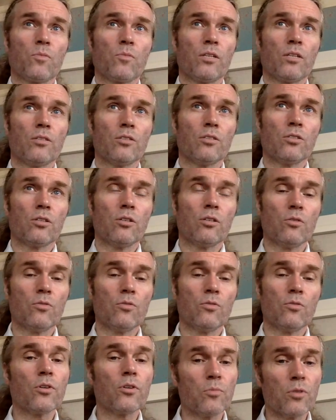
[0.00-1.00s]
And so
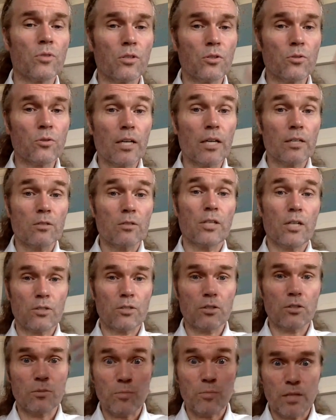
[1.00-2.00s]
from the
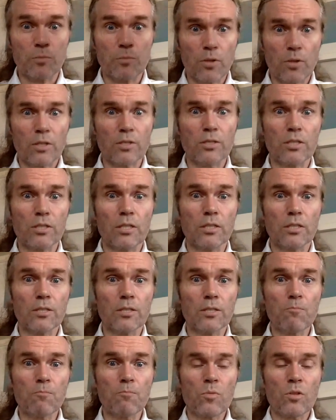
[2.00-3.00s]
300,000 mind processes,
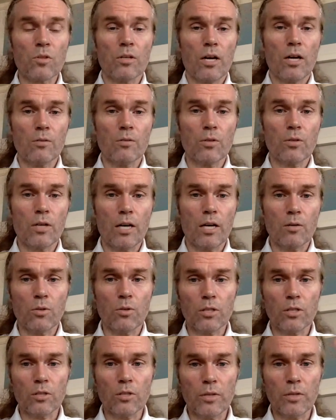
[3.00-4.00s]
I
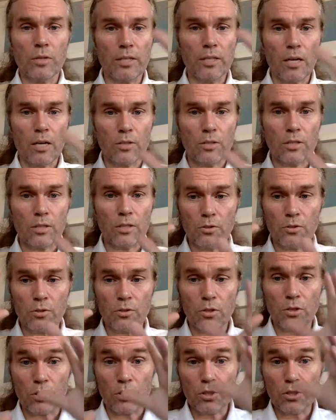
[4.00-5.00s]
worked my down into
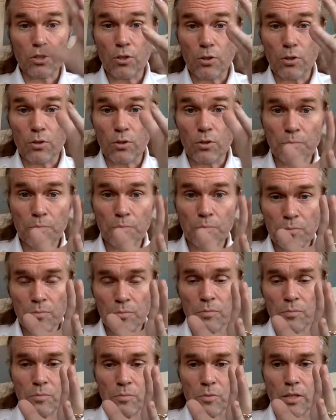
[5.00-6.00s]
32,
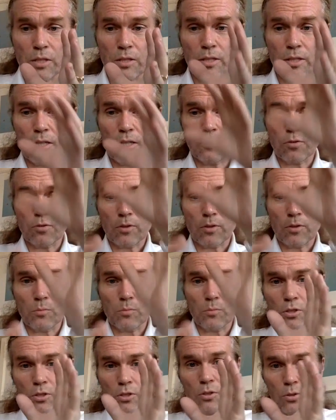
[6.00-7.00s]
and then from
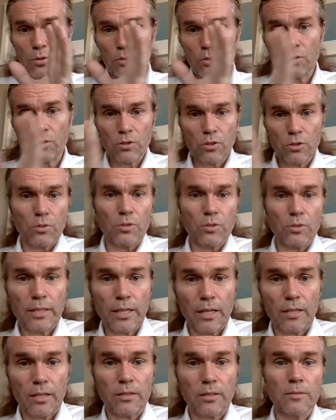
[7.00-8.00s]
32 to the
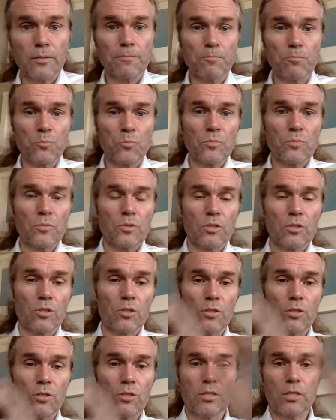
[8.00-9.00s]
10.
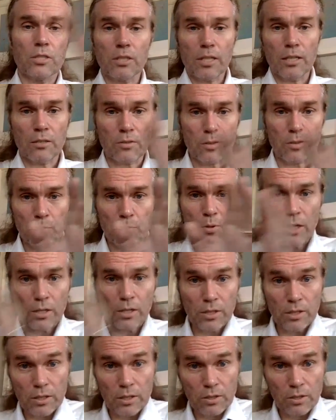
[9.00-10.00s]
So this is kind of the
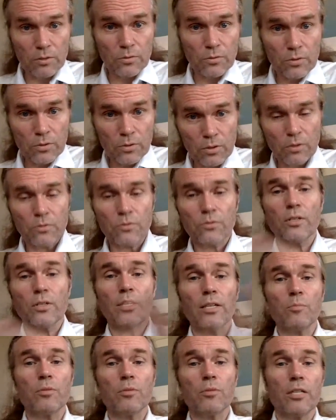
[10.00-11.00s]
process of
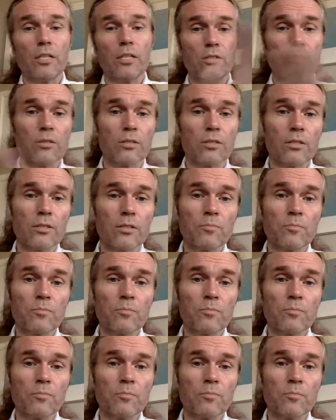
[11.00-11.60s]
elimination.